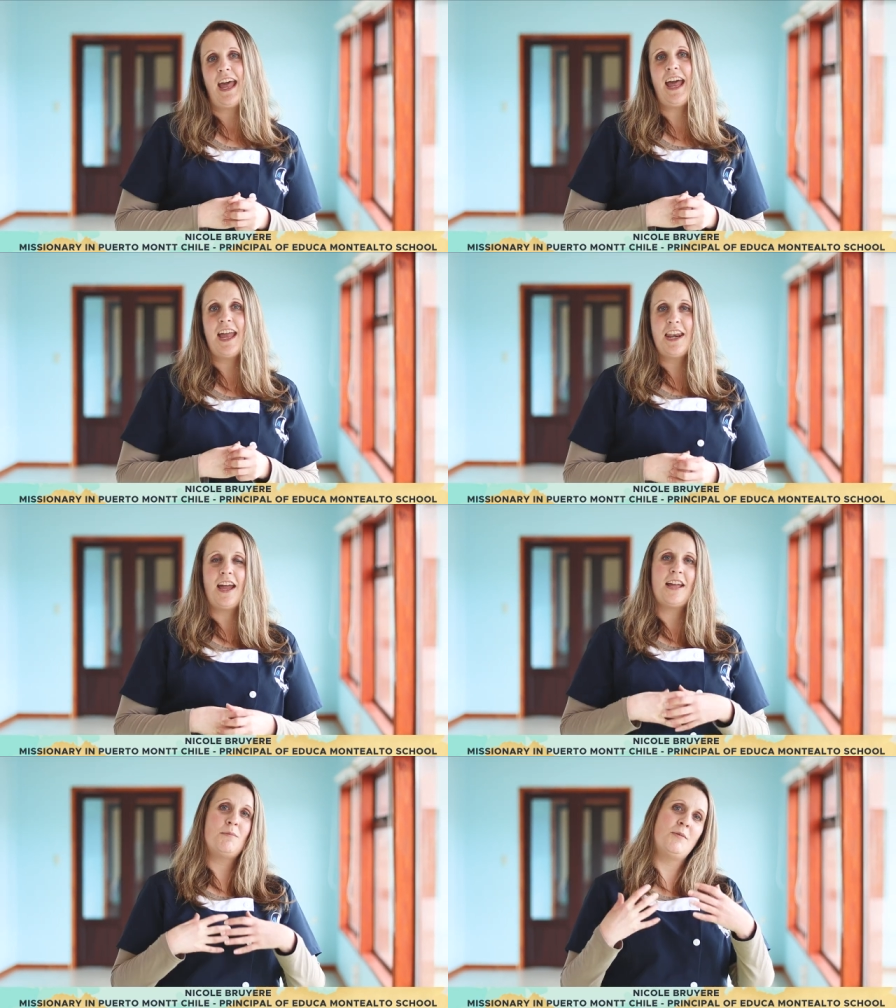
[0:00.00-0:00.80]
and
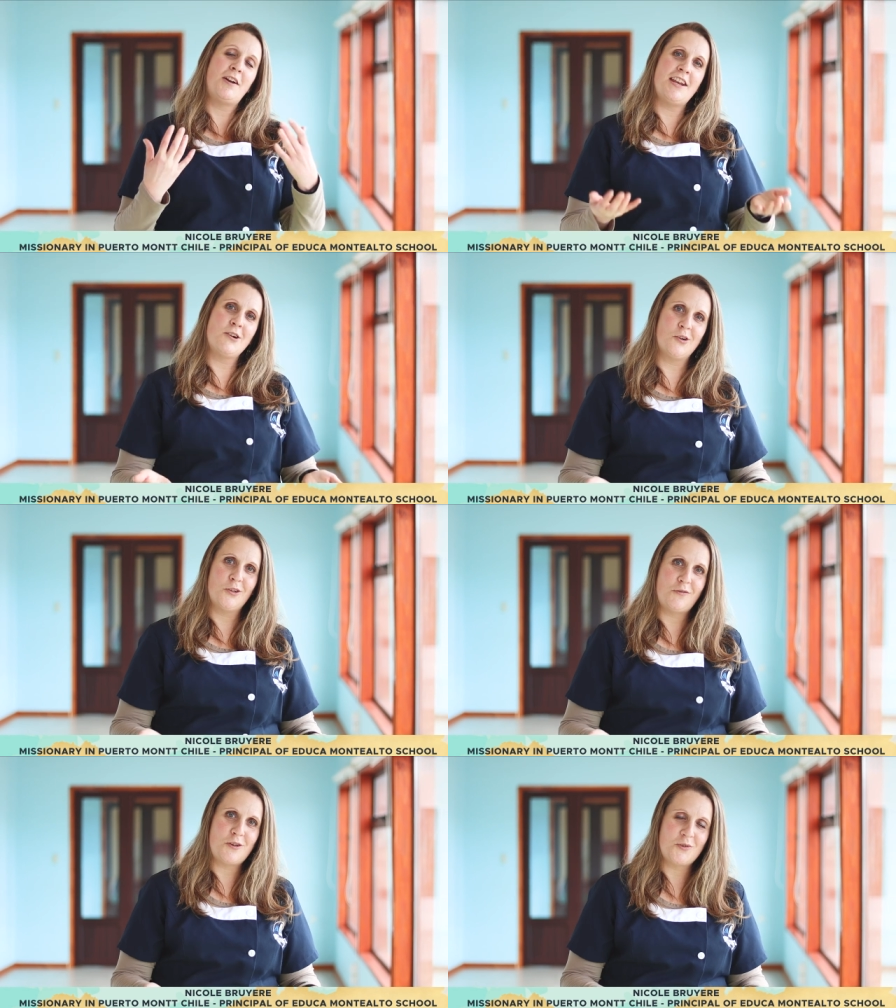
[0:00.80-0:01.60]
I am inviting
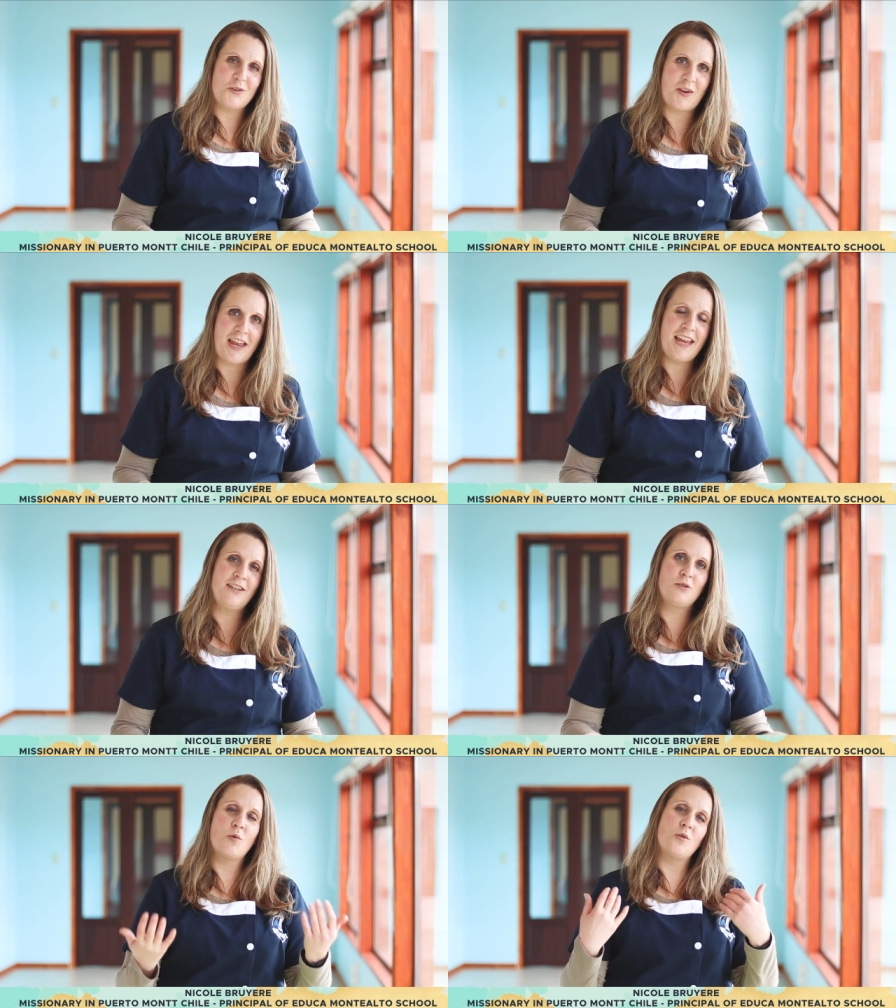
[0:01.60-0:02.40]
all of you
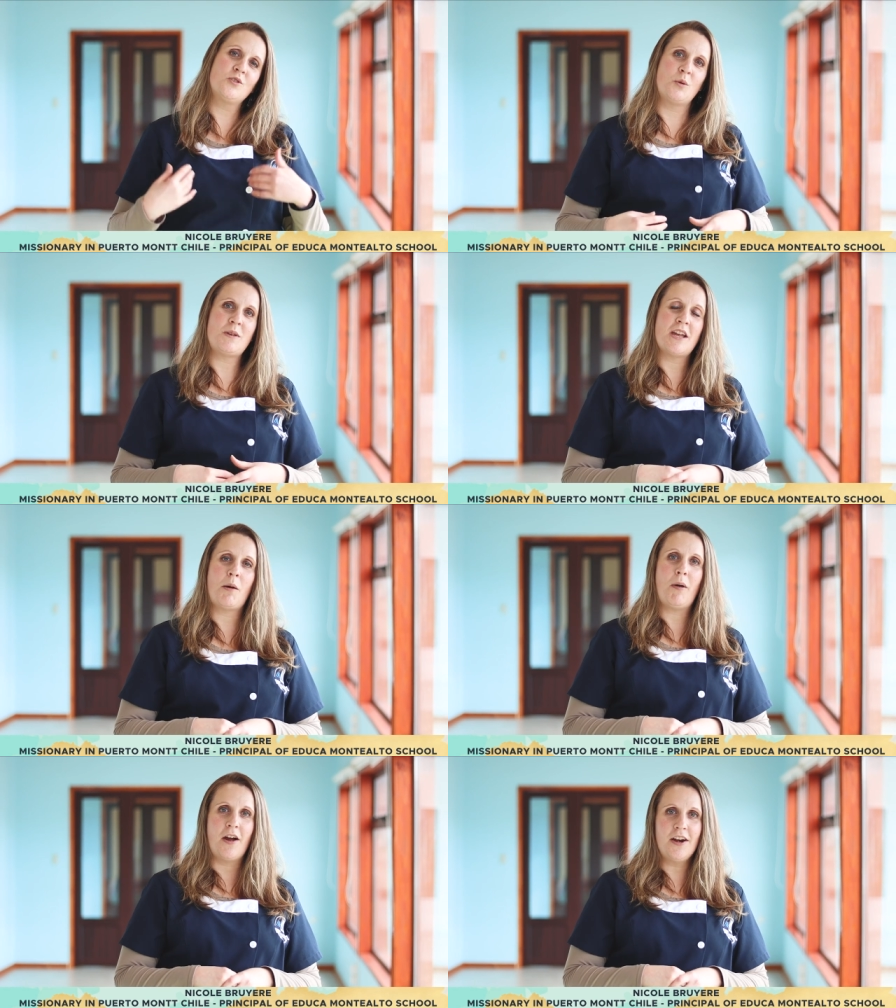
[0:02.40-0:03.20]
today to also be
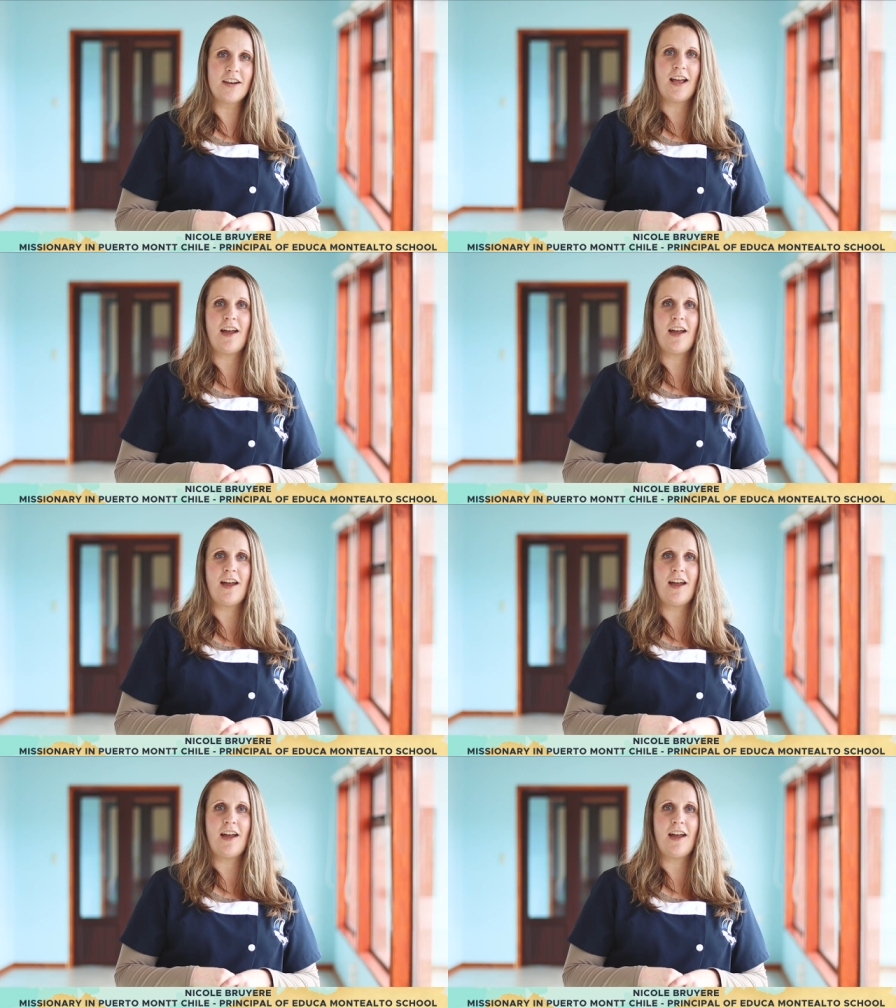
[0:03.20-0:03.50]
a part